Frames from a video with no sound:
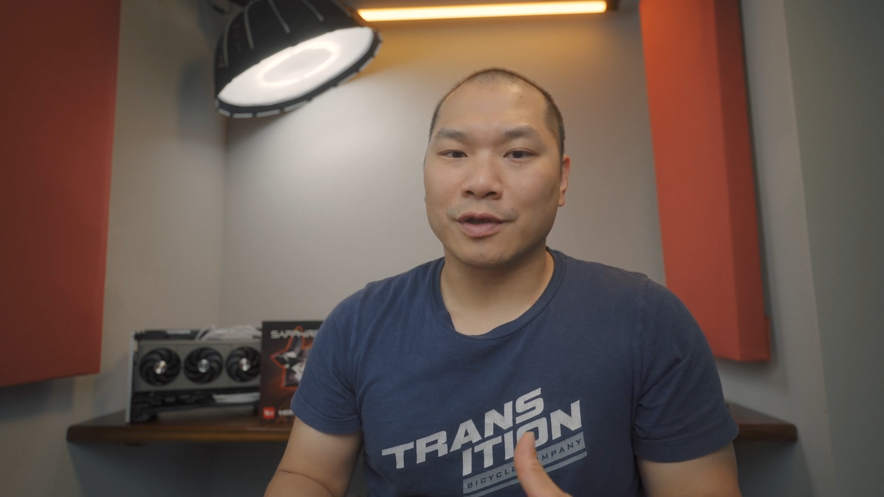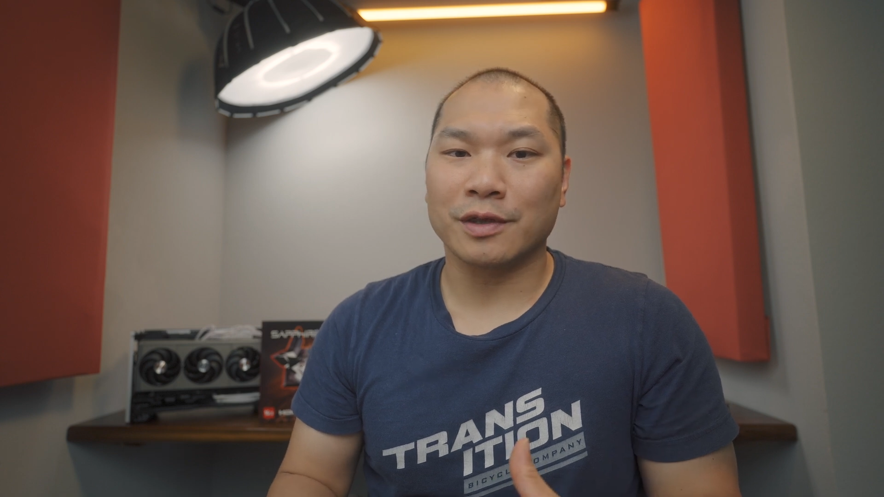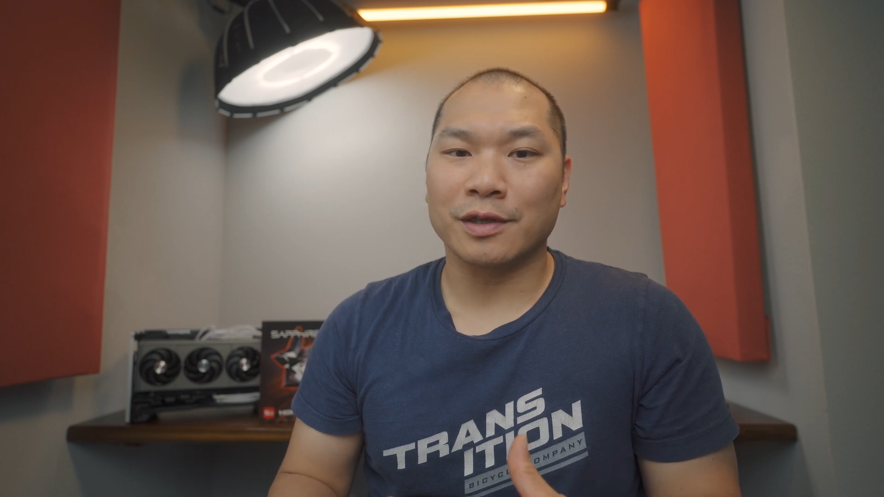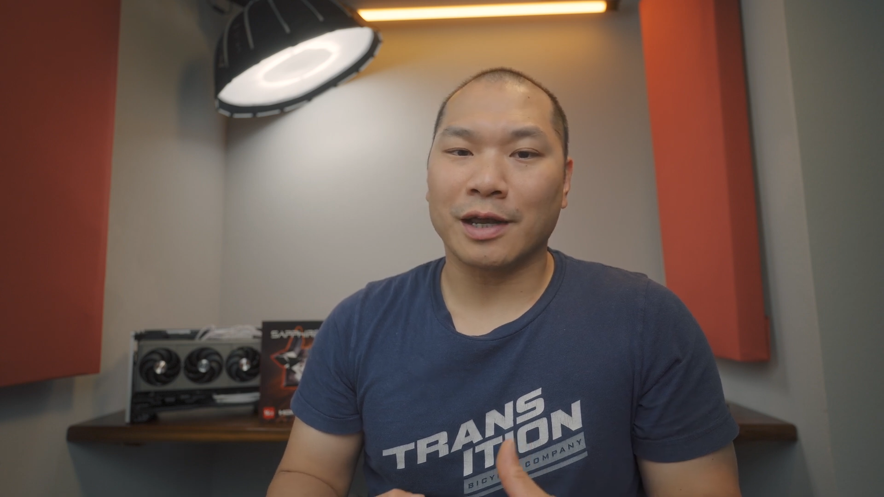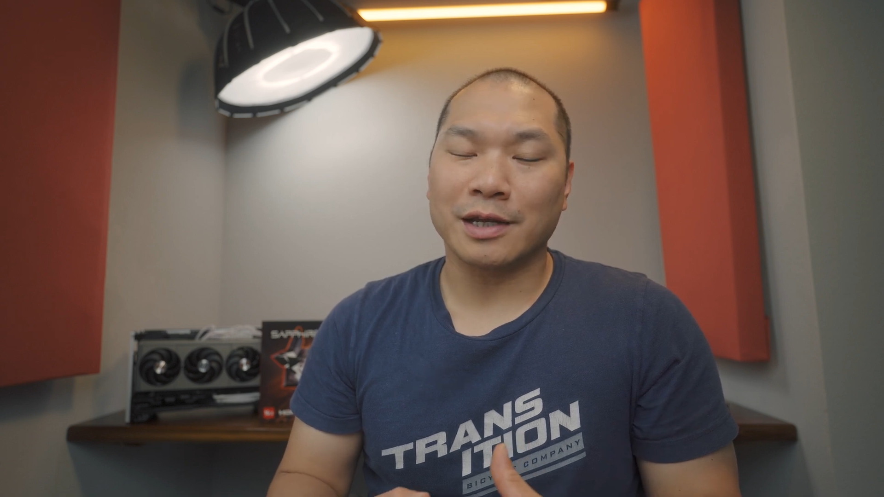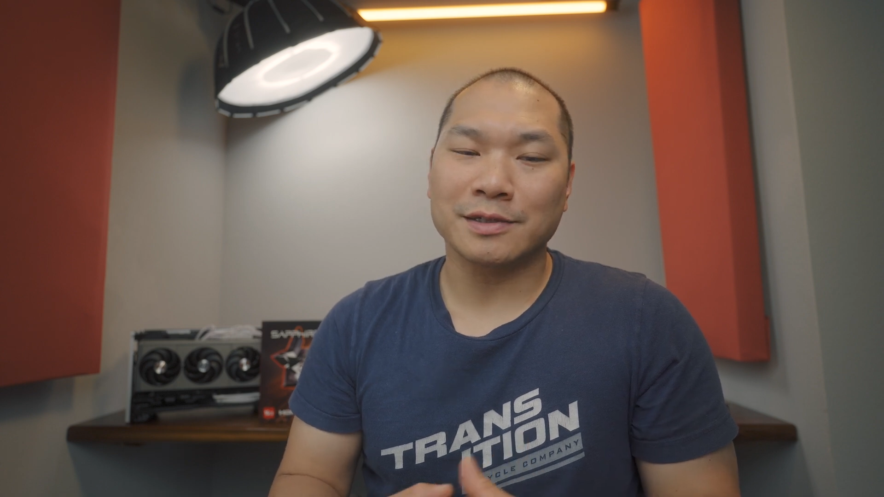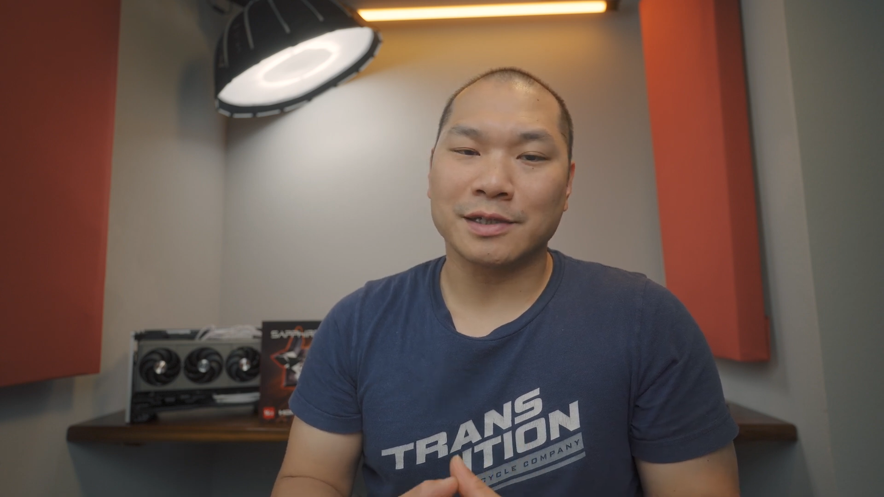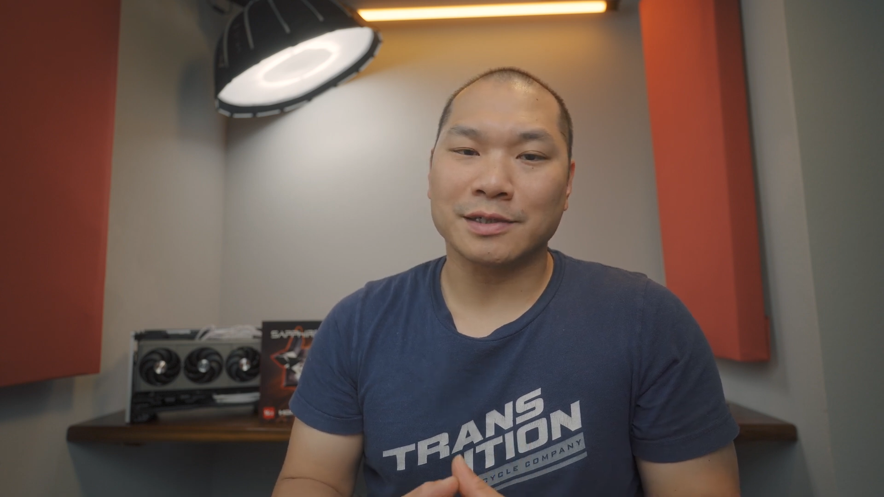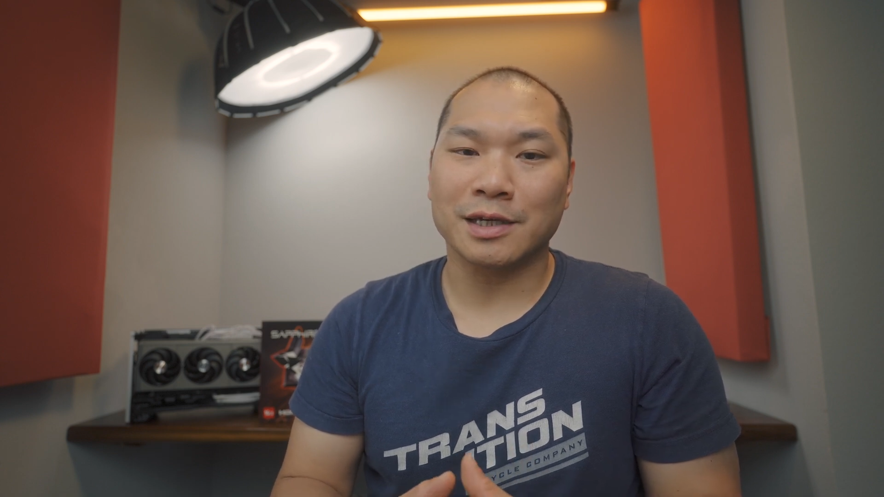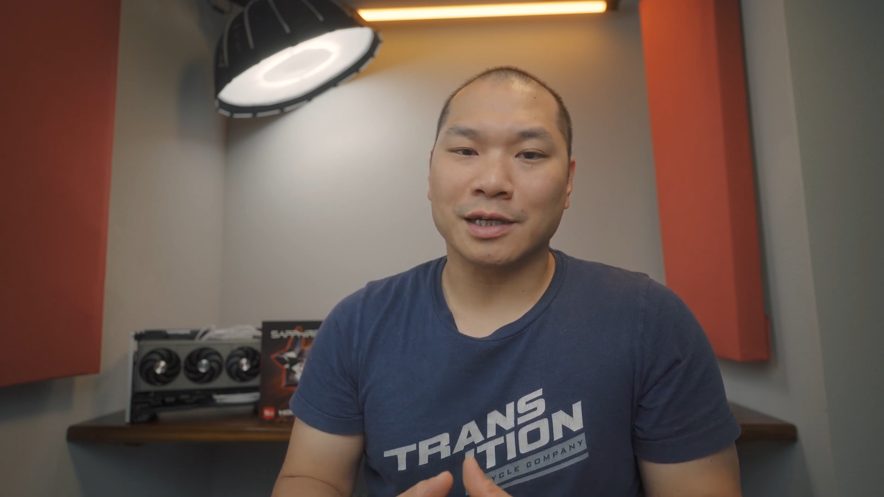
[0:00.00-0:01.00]
than the
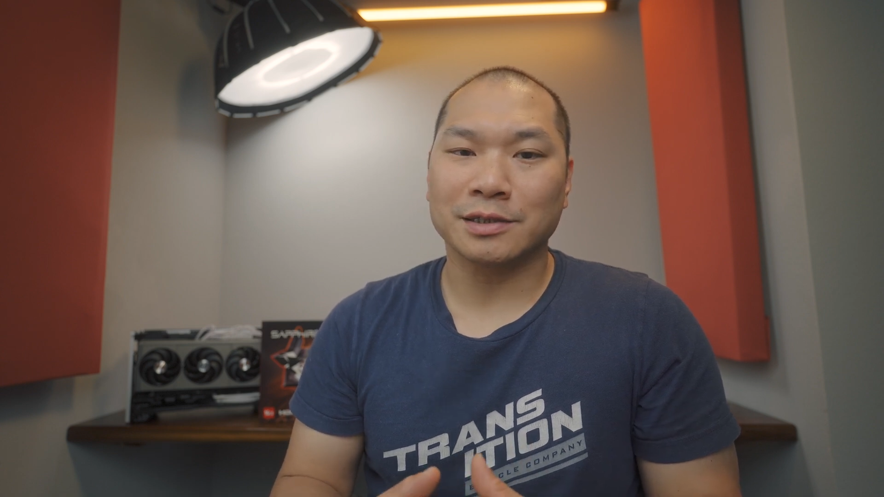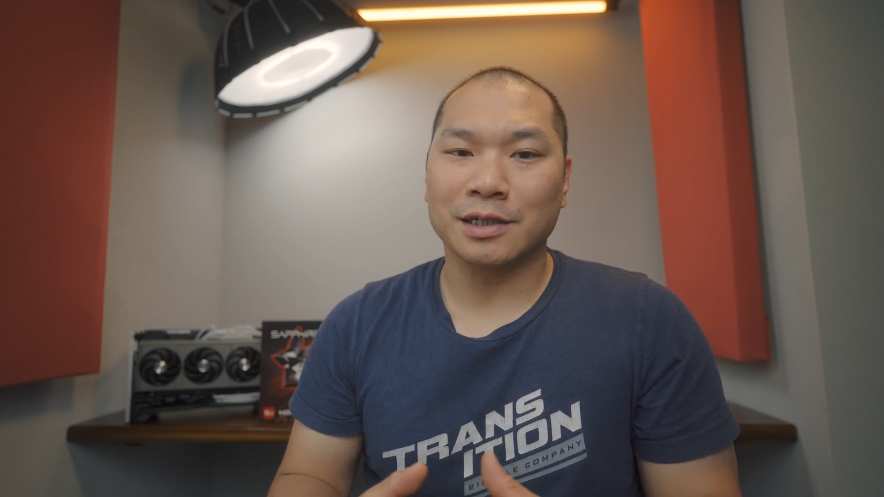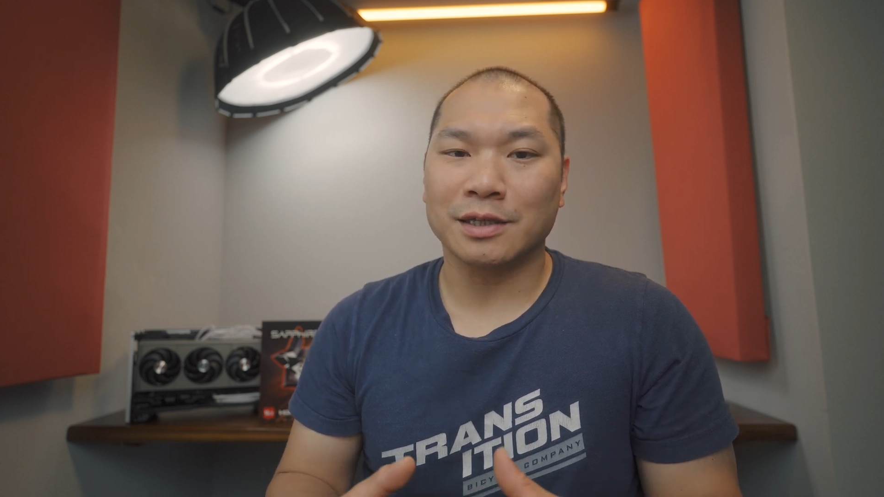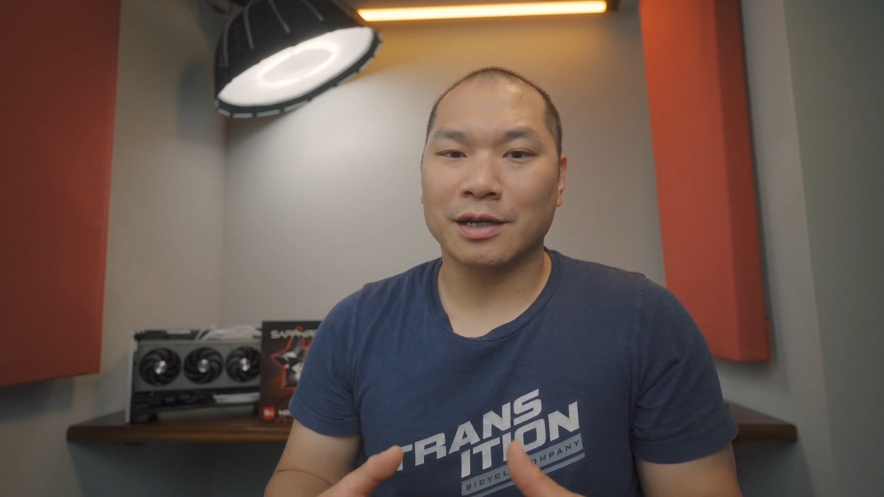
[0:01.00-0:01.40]
9060 XT,